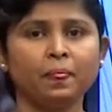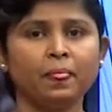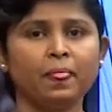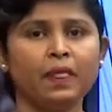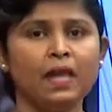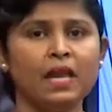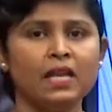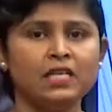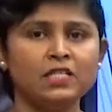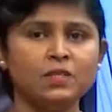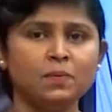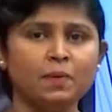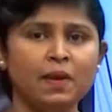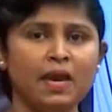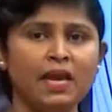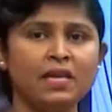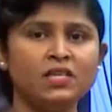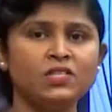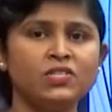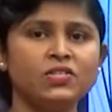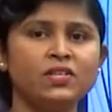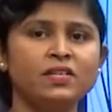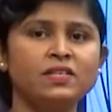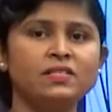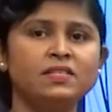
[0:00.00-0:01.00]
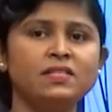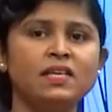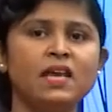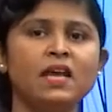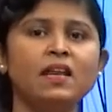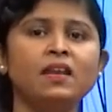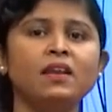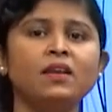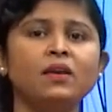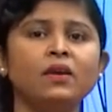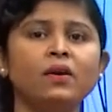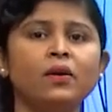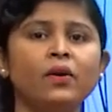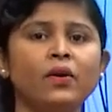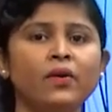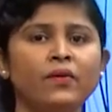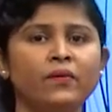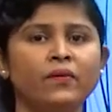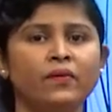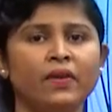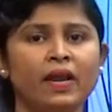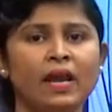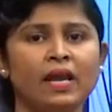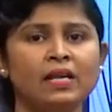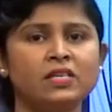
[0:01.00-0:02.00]
Expansions and
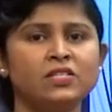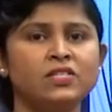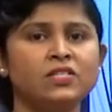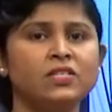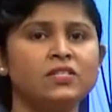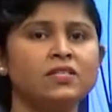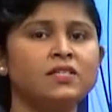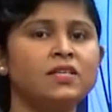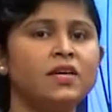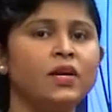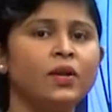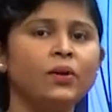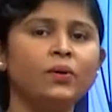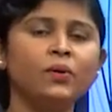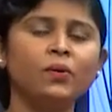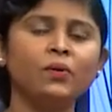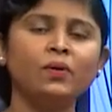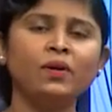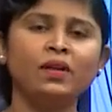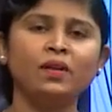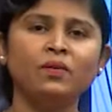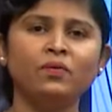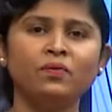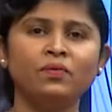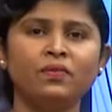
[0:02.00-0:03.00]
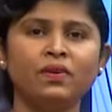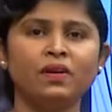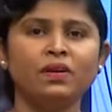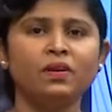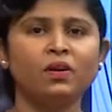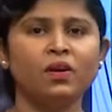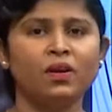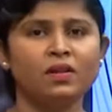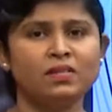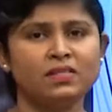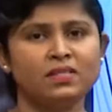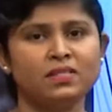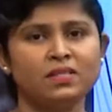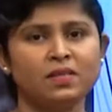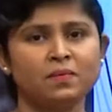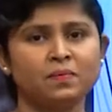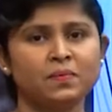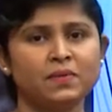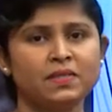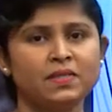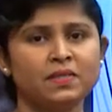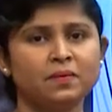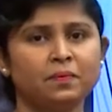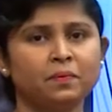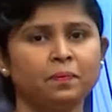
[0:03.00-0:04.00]
contractions, two different
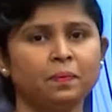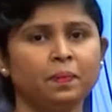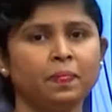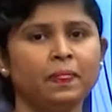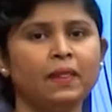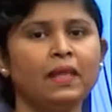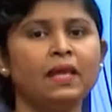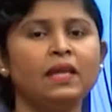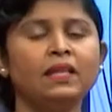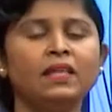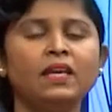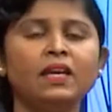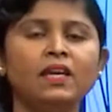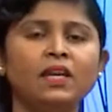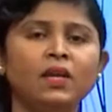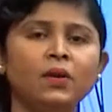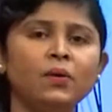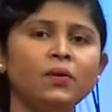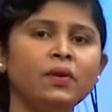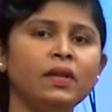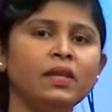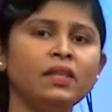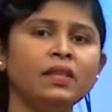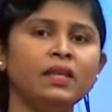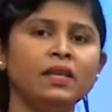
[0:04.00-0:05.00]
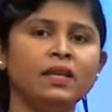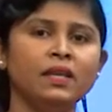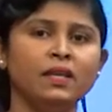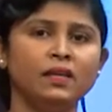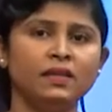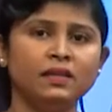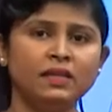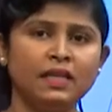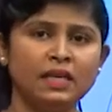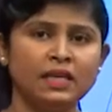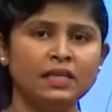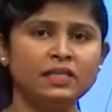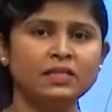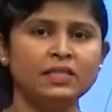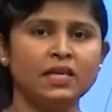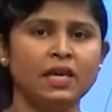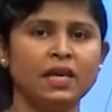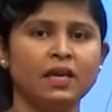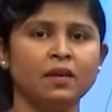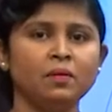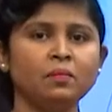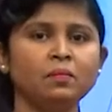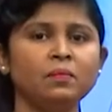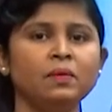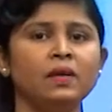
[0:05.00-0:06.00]
concepts. Then during the
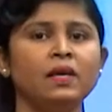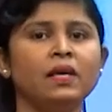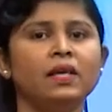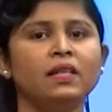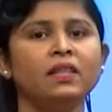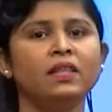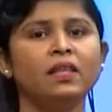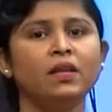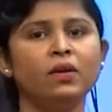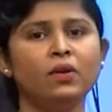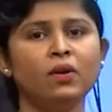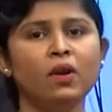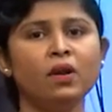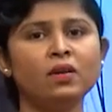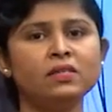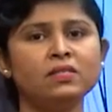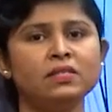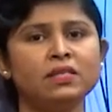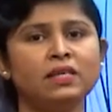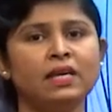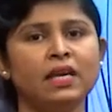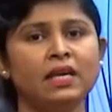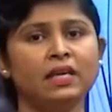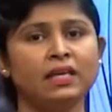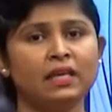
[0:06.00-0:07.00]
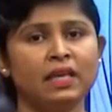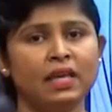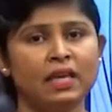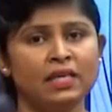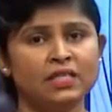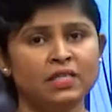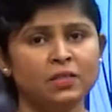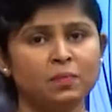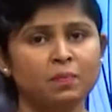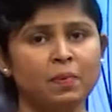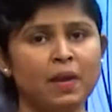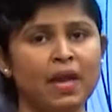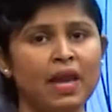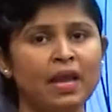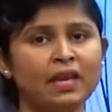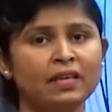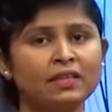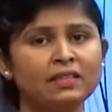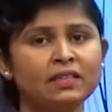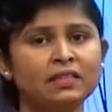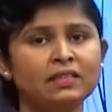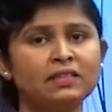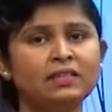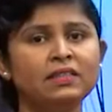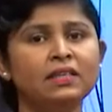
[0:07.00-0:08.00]
daytime the rocks get
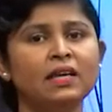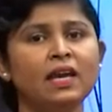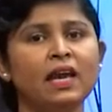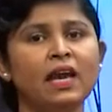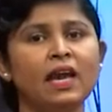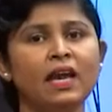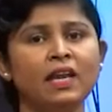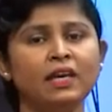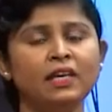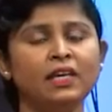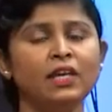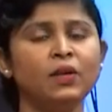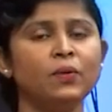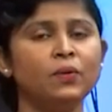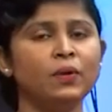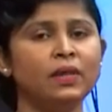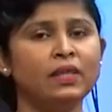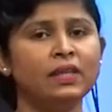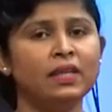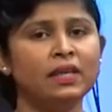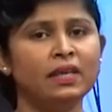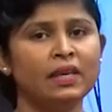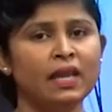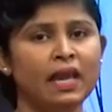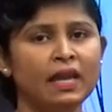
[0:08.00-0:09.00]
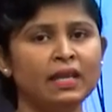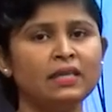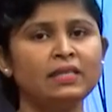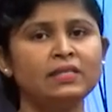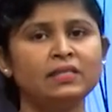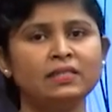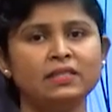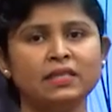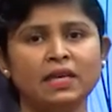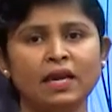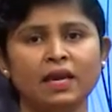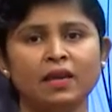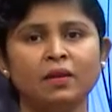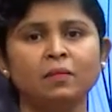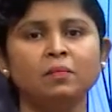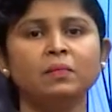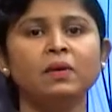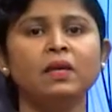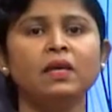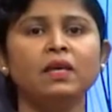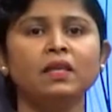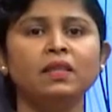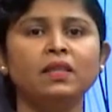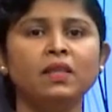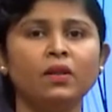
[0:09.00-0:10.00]
expanded, and during the night time
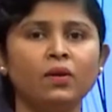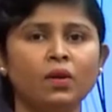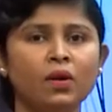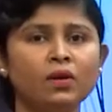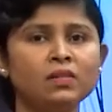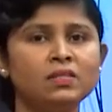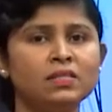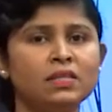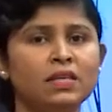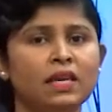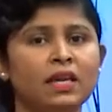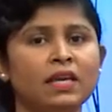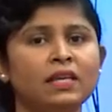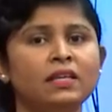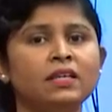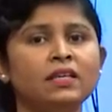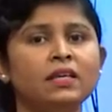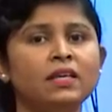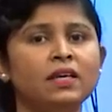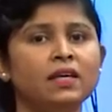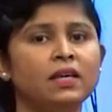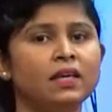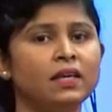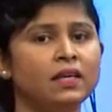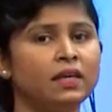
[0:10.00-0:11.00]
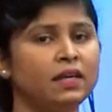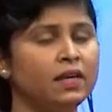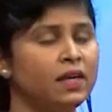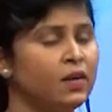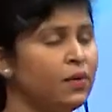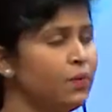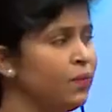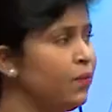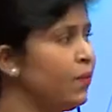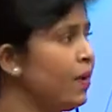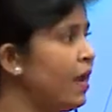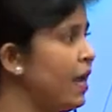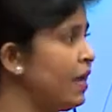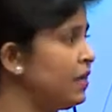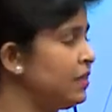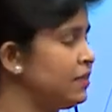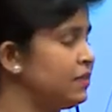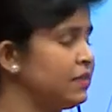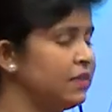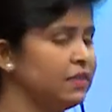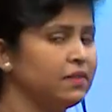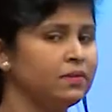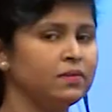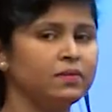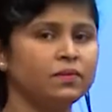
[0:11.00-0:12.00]
the rocks get
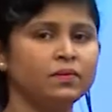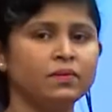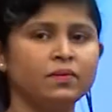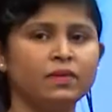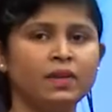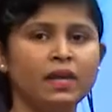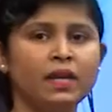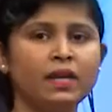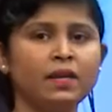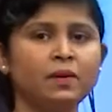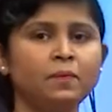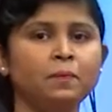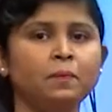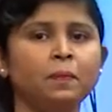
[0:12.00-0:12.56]
contracted, right.